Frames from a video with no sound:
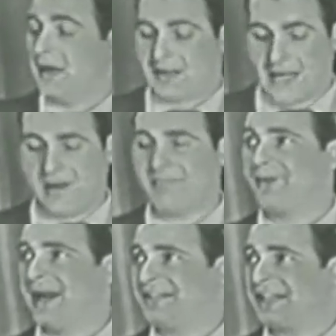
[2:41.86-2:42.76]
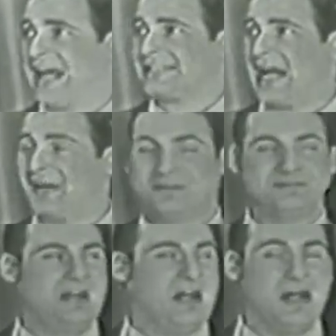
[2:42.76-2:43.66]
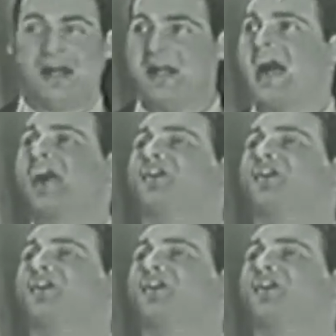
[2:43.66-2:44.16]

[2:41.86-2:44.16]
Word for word: Get my brains knocked out? No, I'll